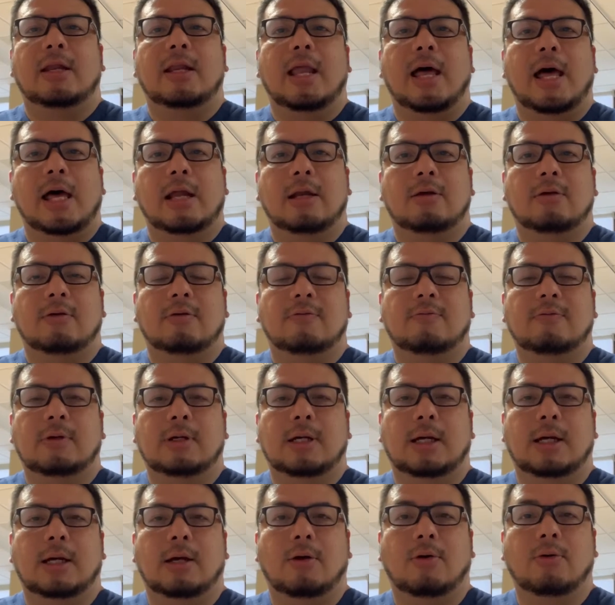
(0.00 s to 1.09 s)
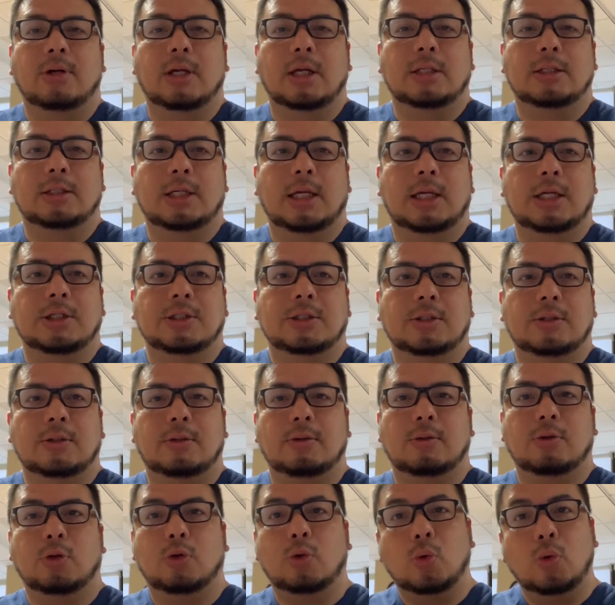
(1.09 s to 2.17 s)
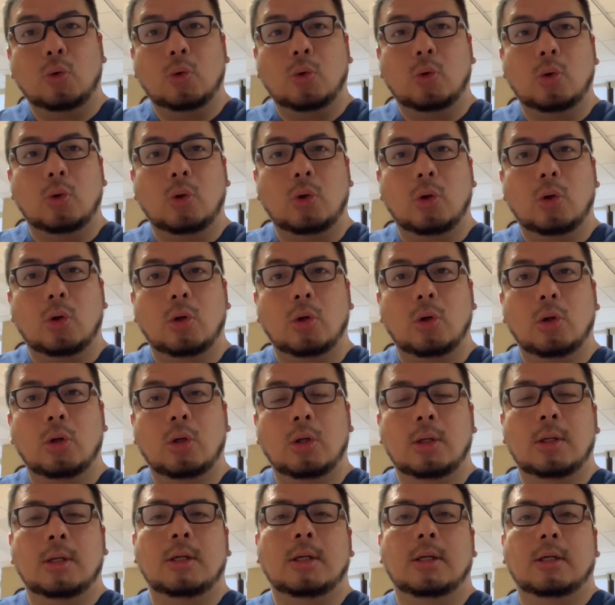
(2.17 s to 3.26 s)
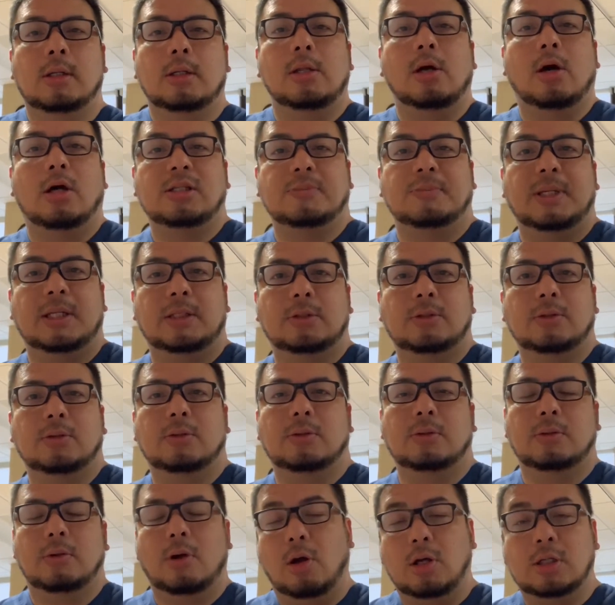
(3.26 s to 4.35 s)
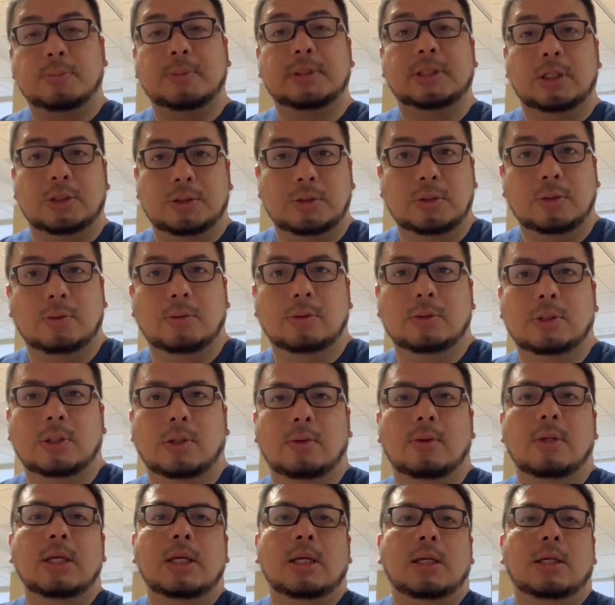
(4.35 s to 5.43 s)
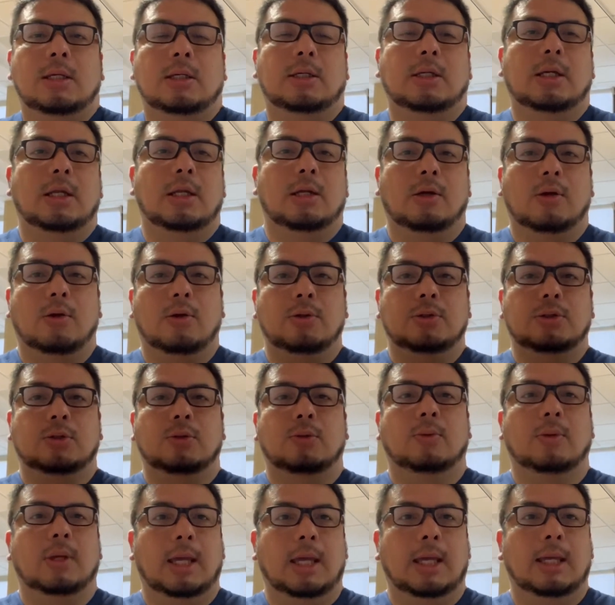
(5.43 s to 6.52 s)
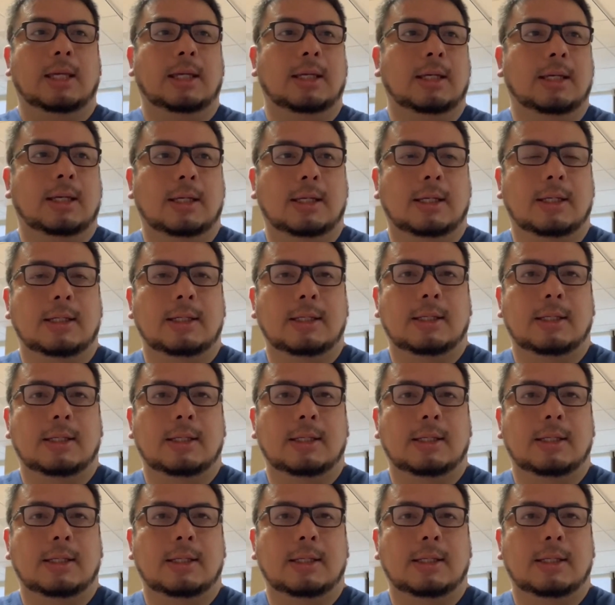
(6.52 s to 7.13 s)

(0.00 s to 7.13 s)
lot of orientation through the hospital too. So you're gonna go to a